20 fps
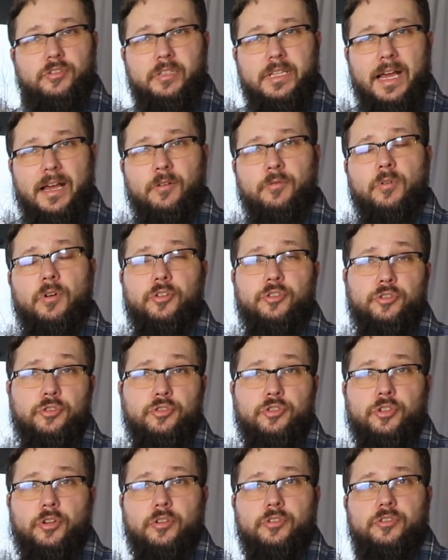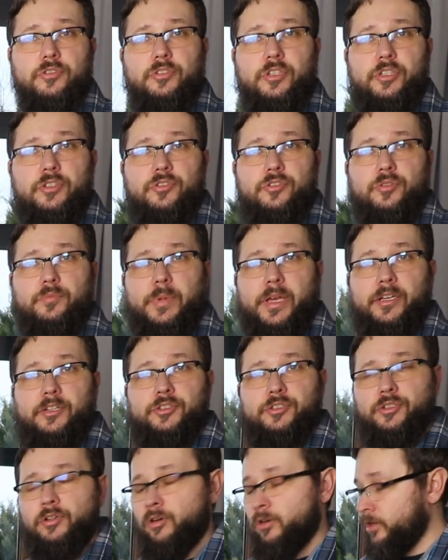now you just need to
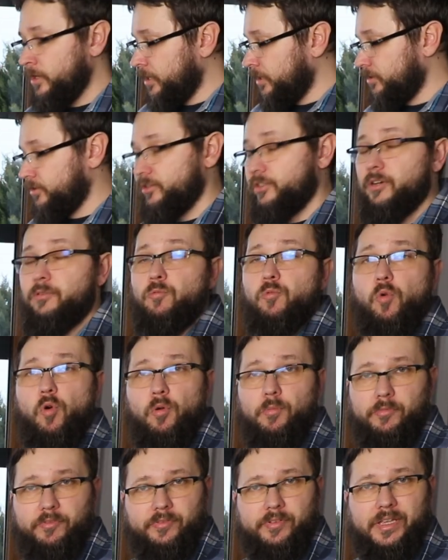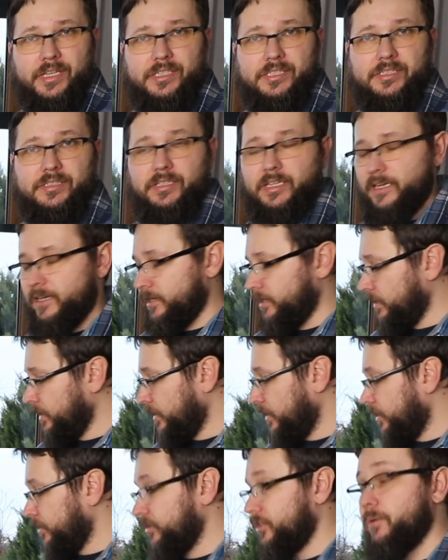make sure the warmth is there,
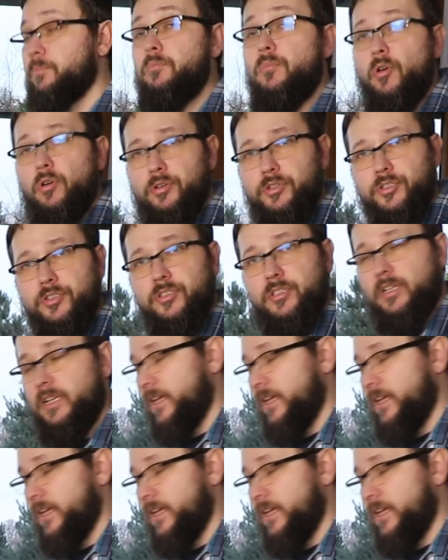the moisture